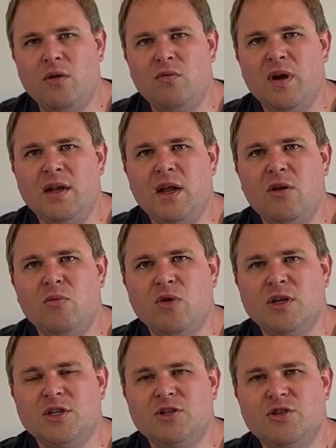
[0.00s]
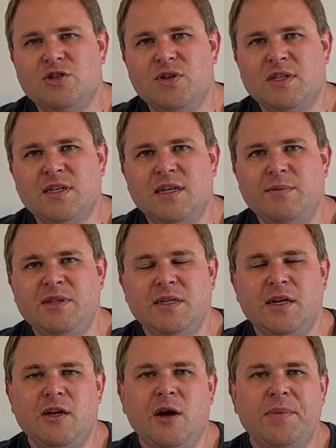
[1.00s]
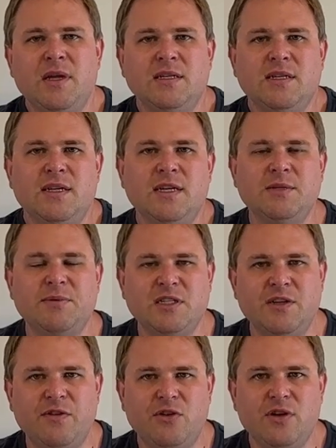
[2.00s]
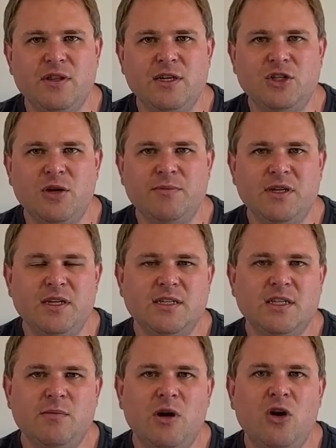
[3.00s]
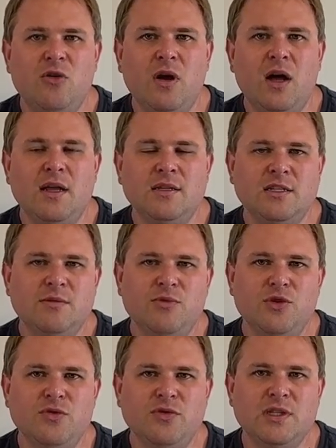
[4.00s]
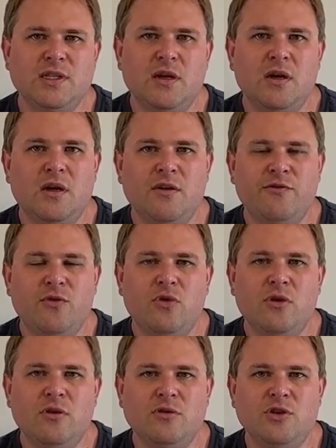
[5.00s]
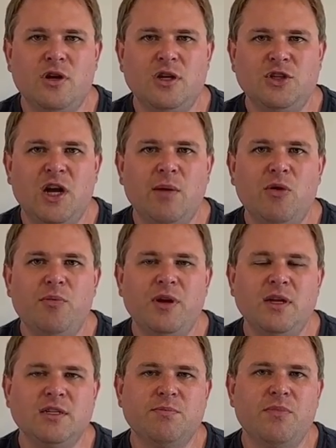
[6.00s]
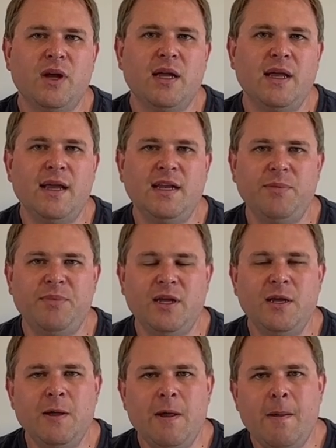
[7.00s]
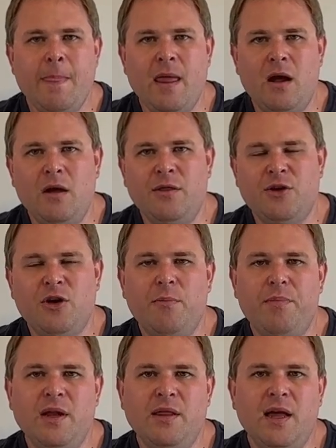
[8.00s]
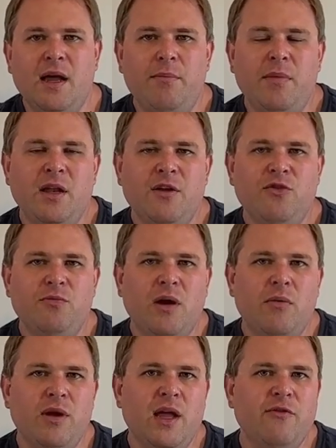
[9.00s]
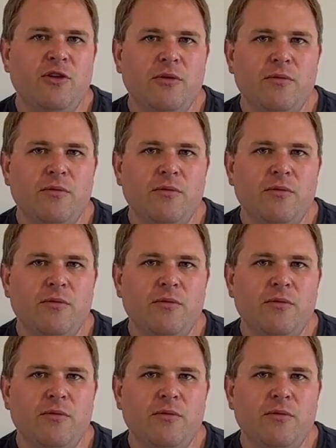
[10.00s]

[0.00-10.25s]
right now, mortgage interest rates keep ticking up, and today specifically, they jumped a decent amount on some news for job openings by ADP, the company that many of you probably have